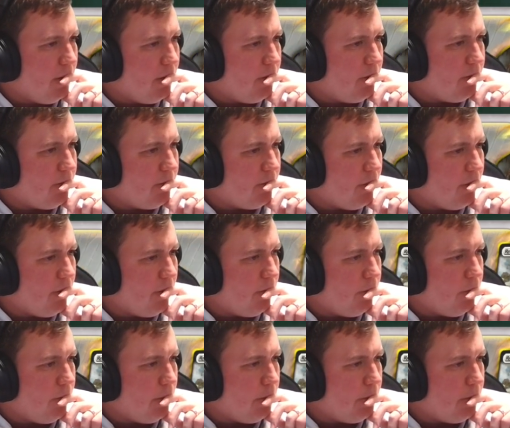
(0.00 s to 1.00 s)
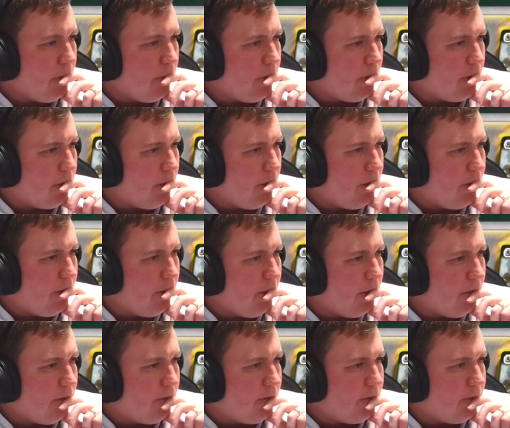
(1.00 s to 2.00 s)
So if we block like
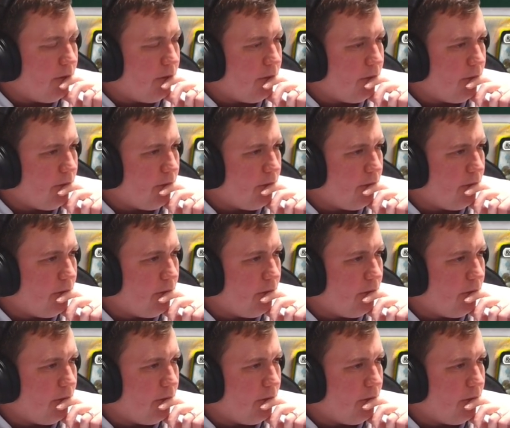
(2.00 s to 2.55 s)
this,